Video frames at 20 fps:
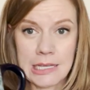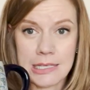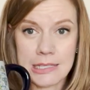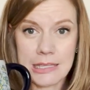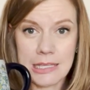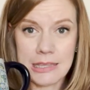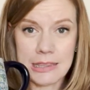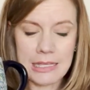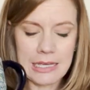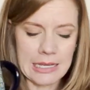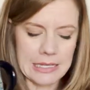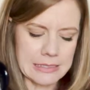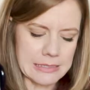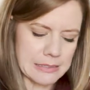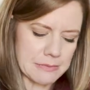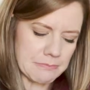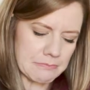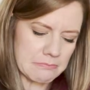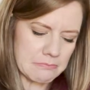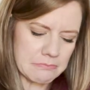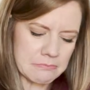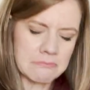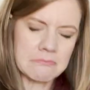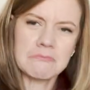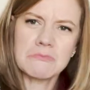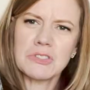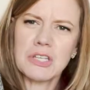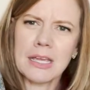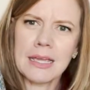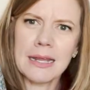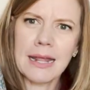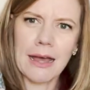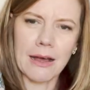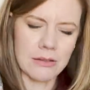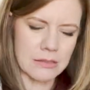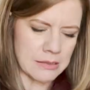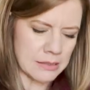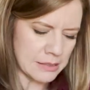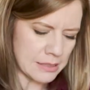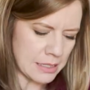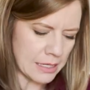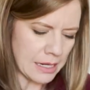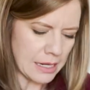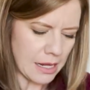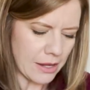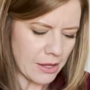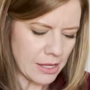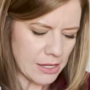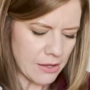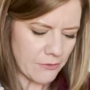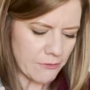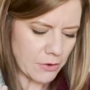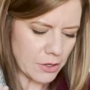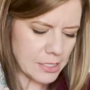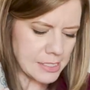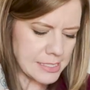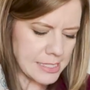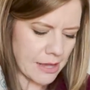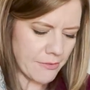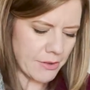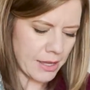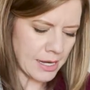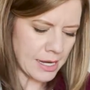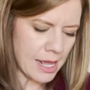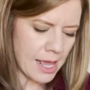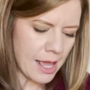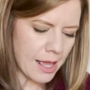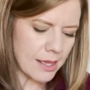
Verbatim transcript: than this. Check it out. Verse 7